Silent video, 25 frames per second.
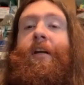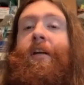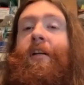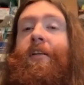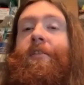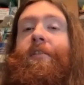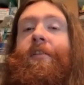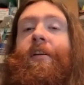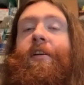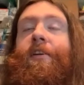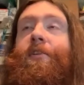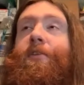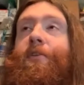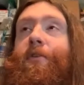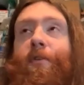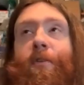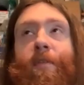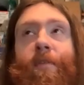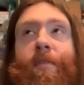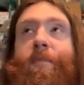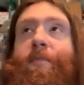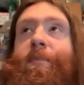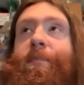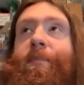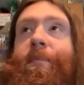So
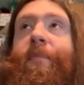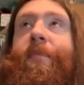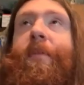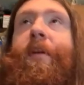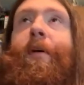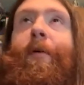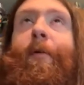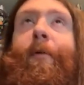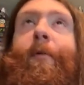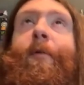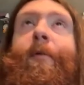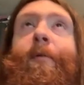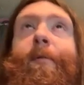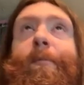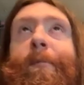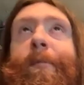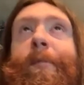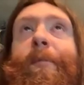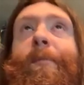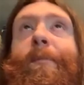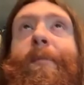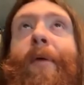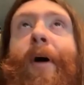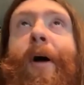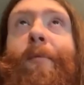
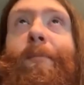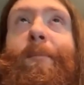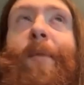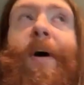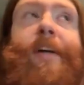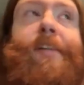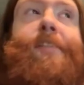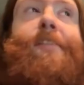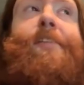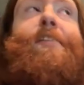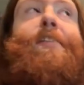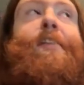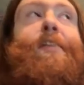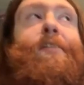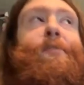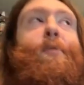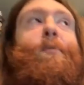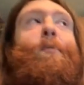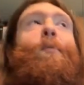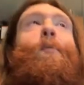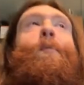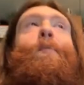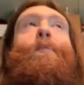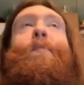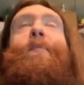basically,
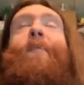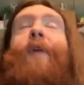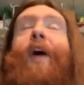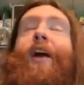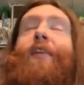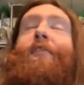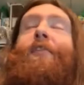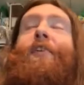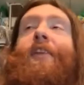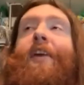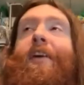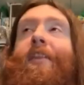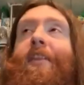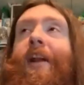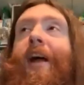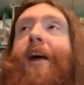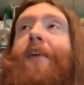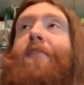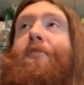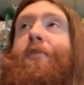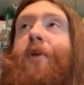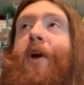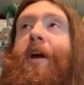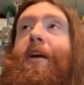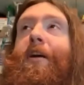from everything that
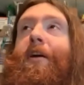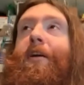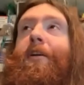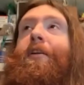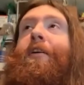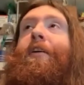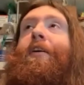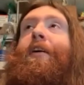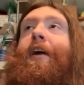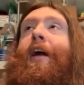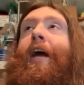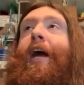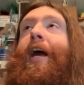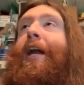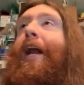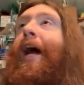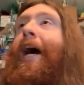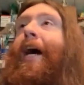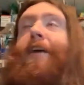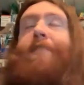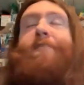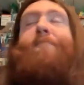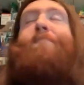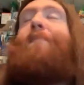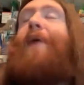I've read, and I
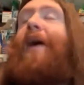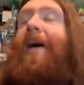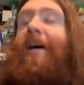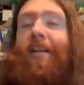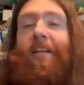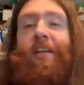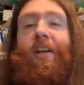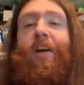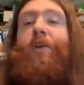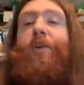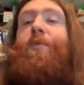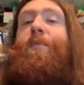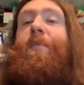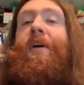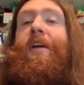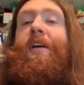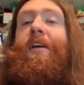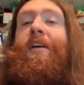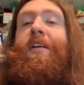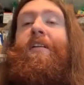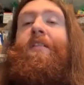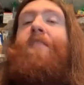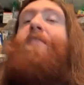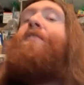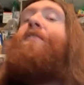am by no
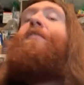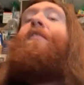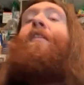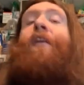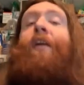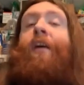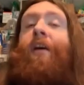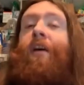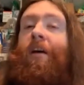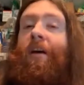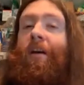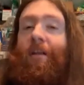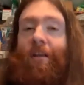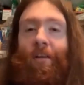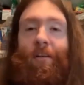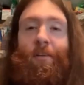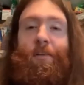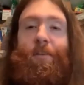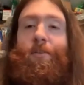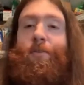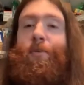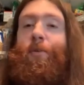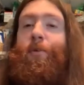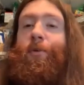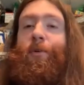means an
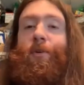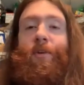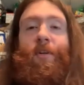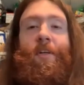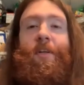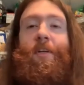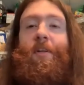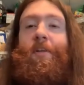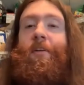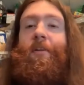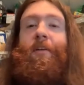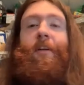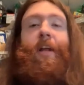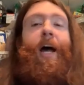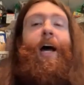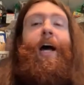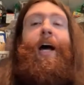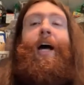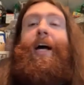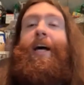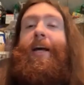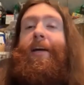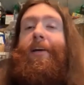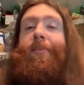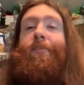historian,
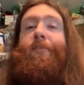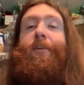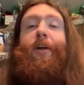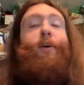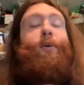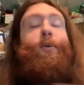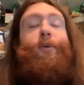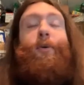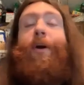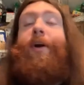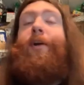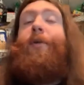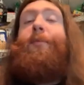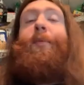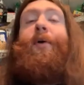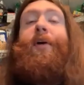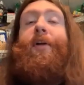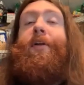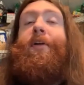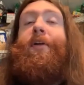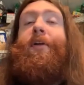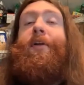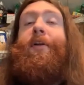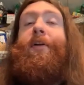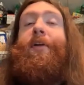I have no
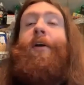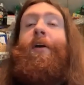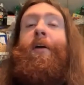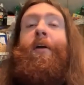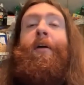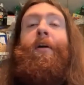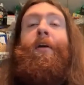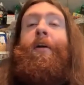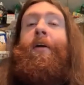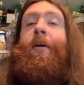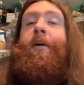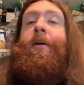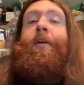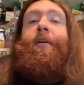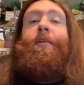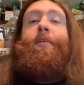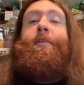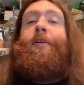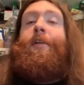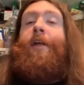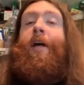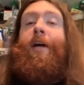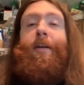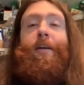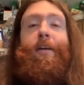credibility
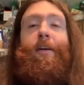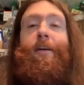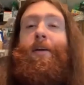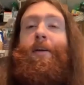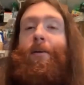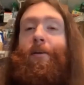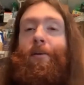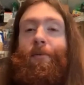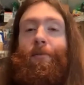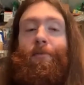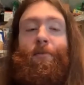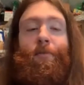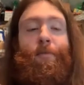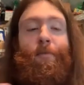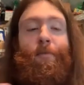to like give